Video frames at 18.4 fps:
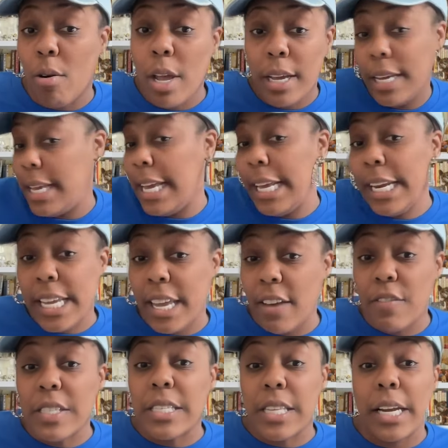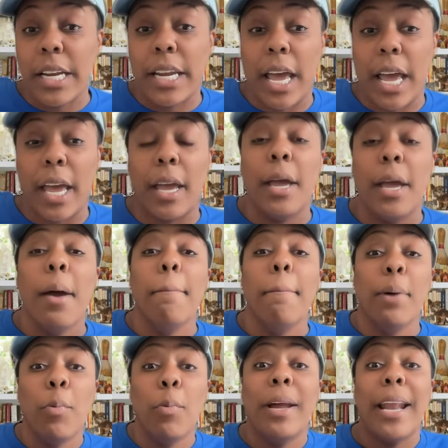any mm-hmm. given Sunday.
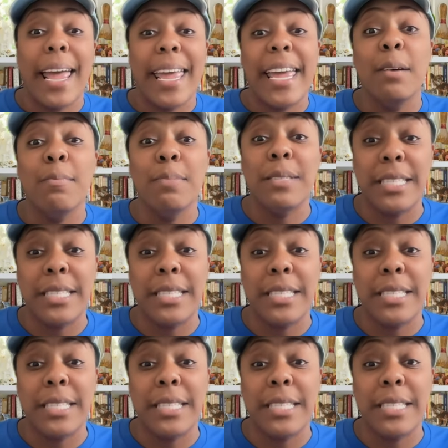But what I am